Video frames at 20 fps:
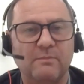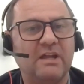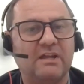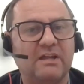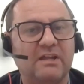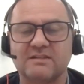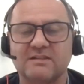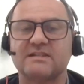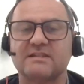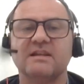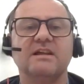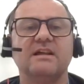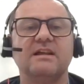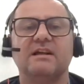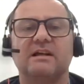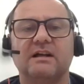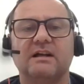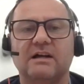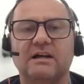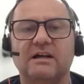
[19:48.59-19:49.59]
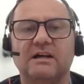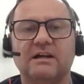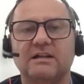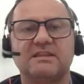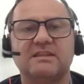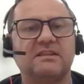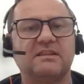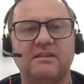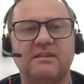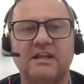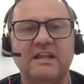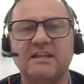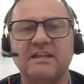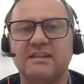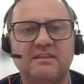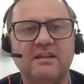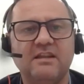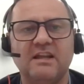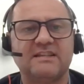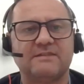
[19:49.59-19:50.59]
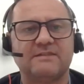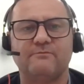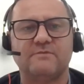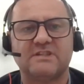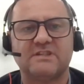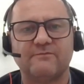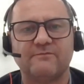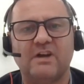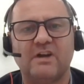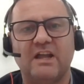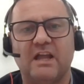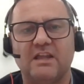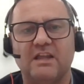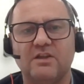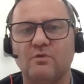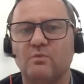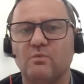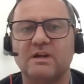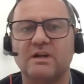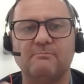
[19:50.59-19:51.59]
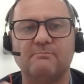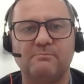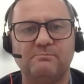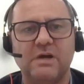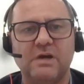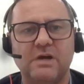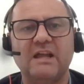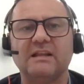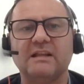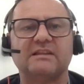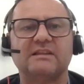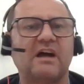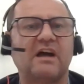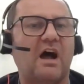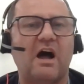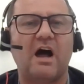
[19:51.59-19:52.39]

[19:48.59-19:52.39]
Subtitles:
Because think this way, you want to build a